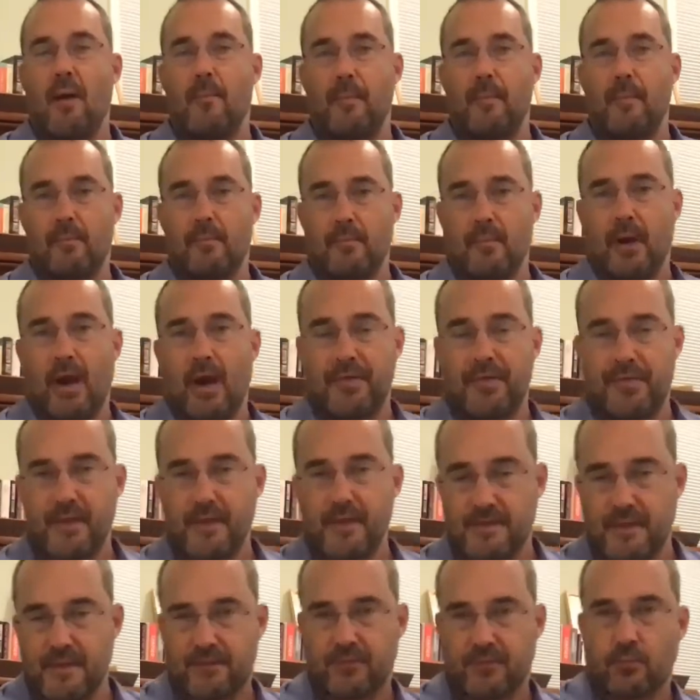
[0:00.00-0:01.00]
I think
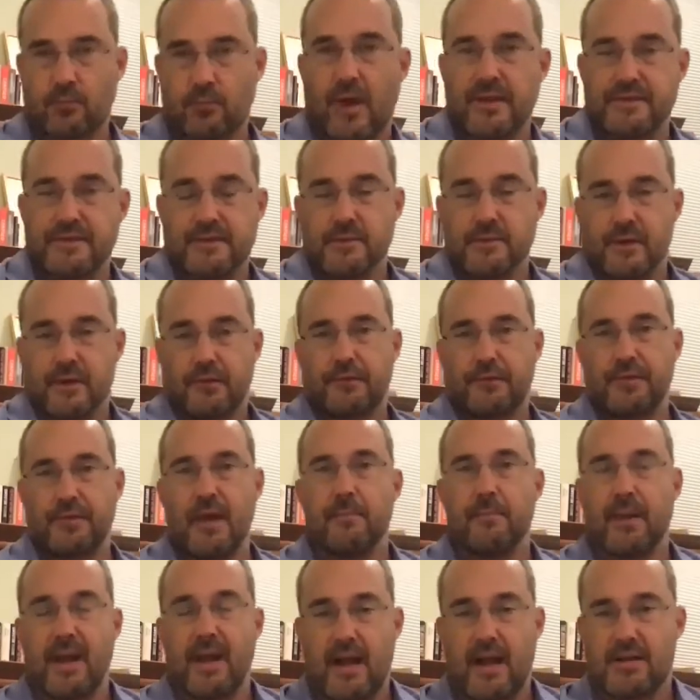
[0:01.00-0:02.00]
that's right to an
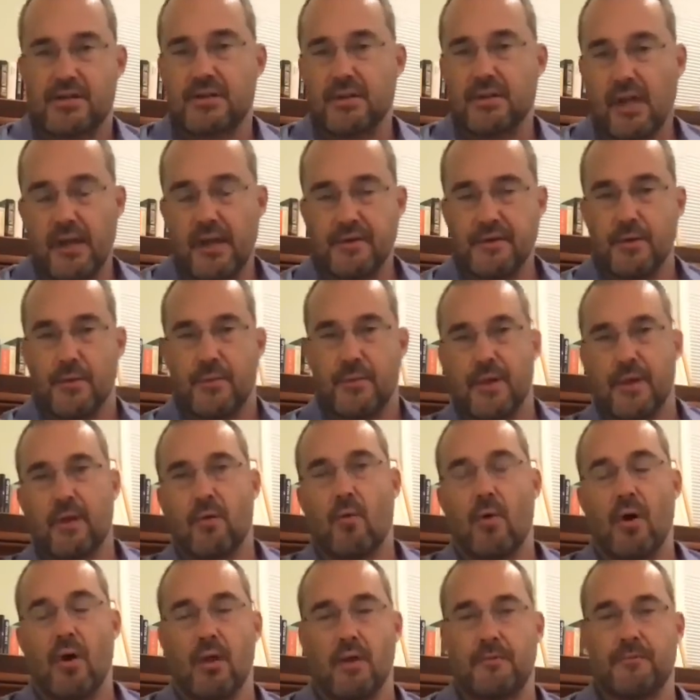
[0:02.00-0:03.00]
extent, but actually I do think
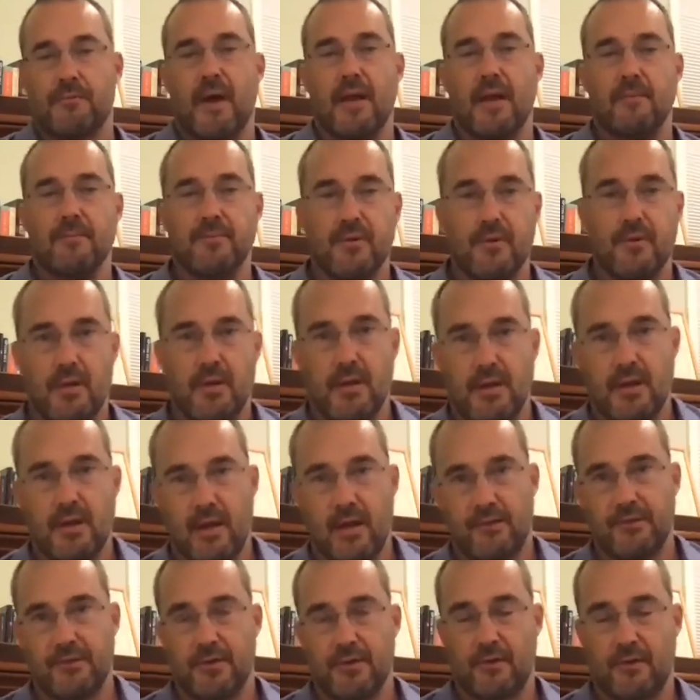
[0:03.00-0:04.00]
qualified immunity
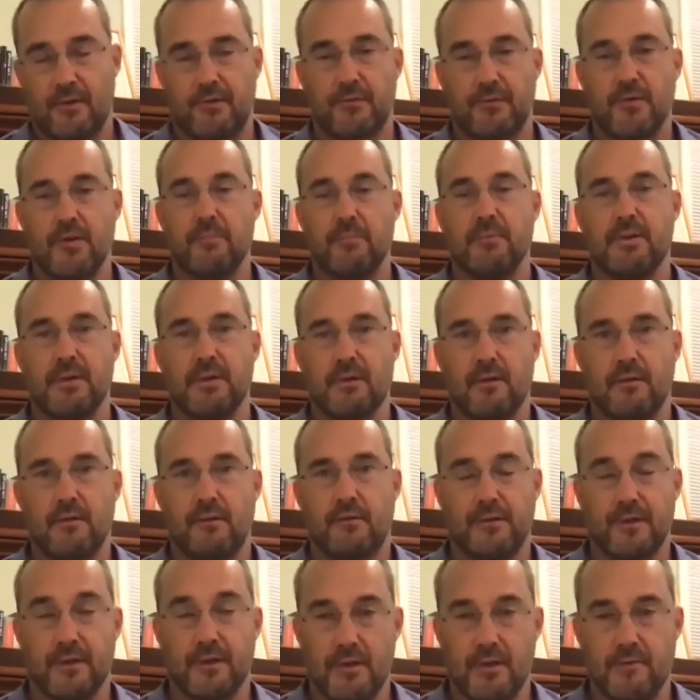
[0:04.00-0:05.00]
has an extremely
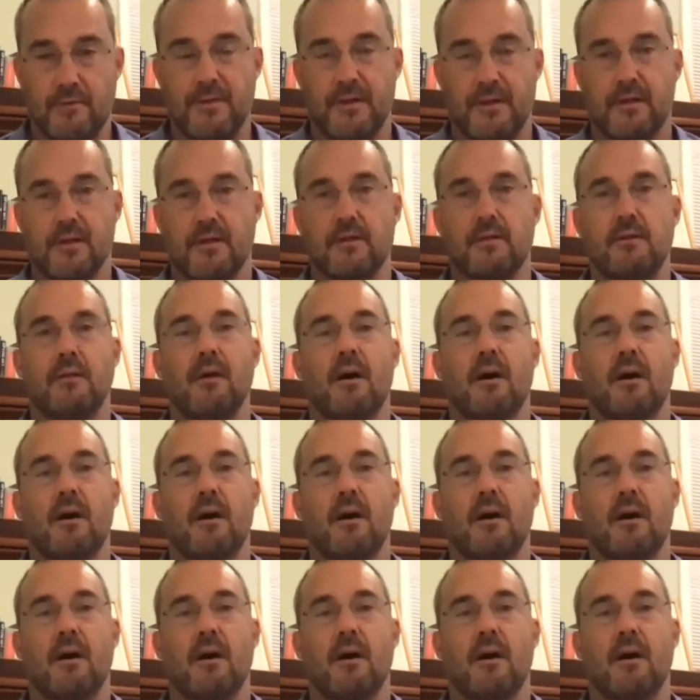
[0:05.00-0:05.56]
significant